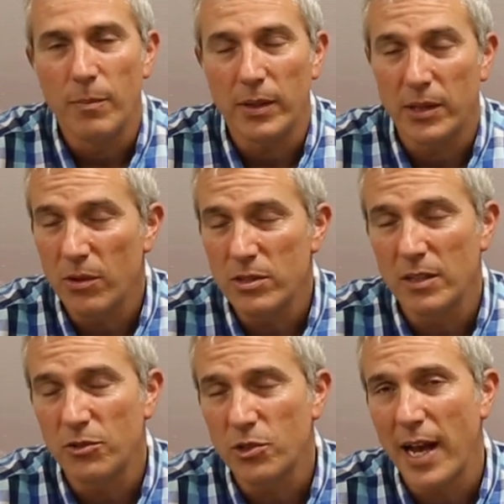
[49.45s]
but those that
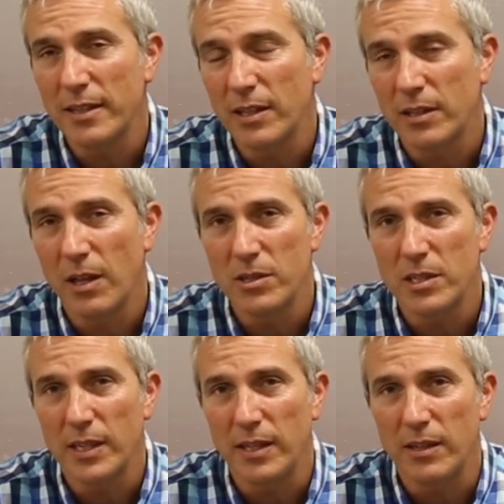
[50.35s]
have tracked it
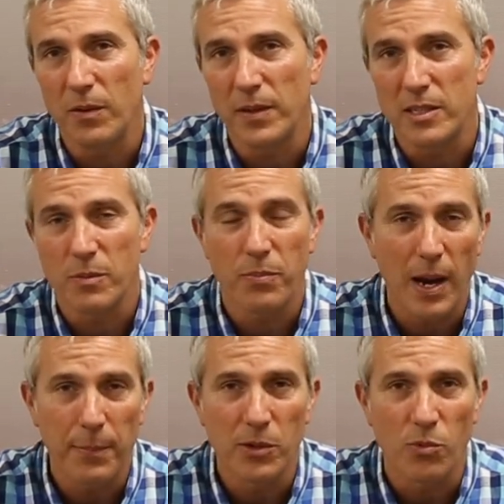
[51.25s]
closely know that it's a
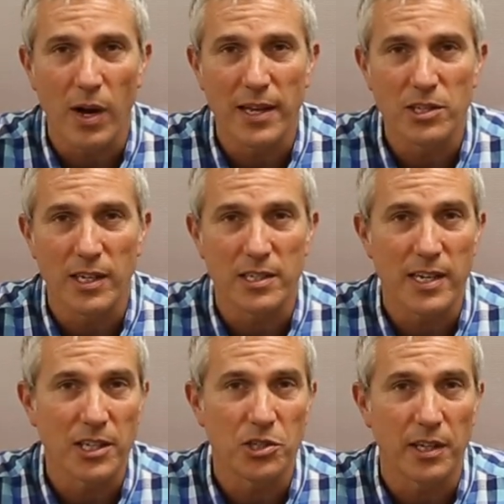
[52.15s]
popular watch and it's
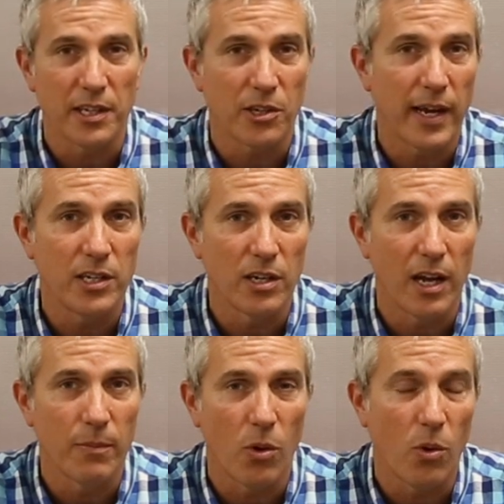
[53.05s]
actually done a great
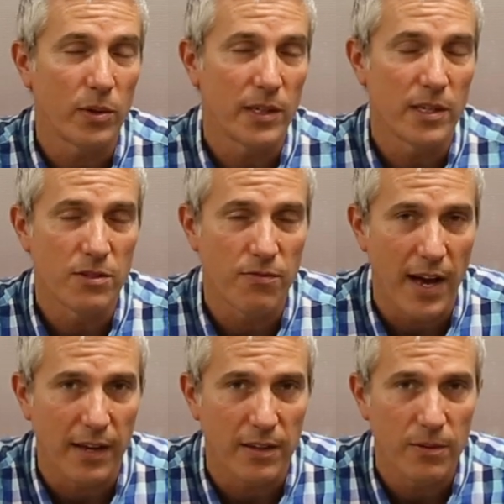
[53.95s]
job holding its
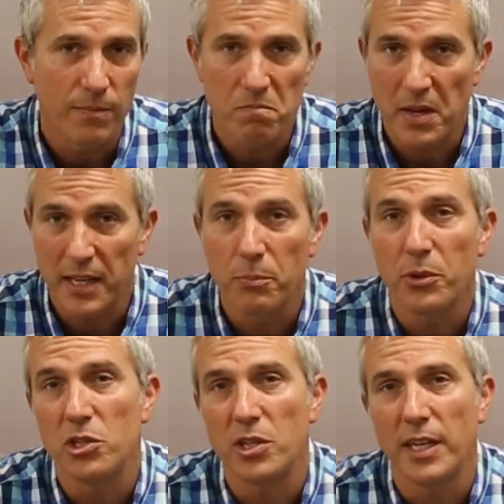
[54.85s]
value and
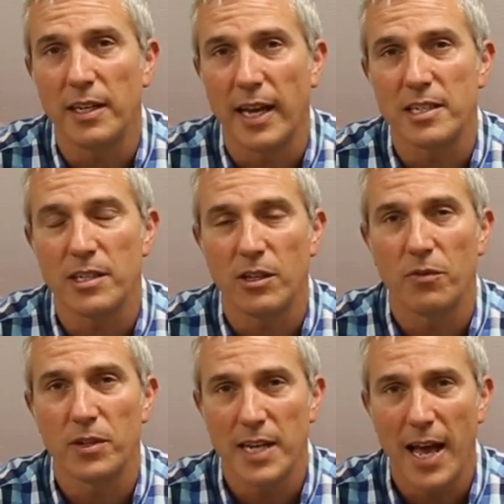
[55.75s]
appreciating nicely
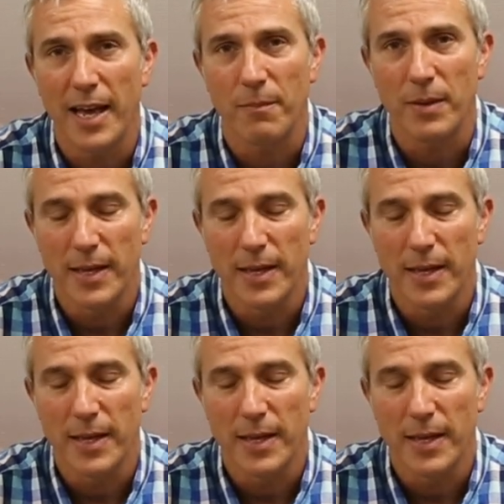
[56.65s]
over time.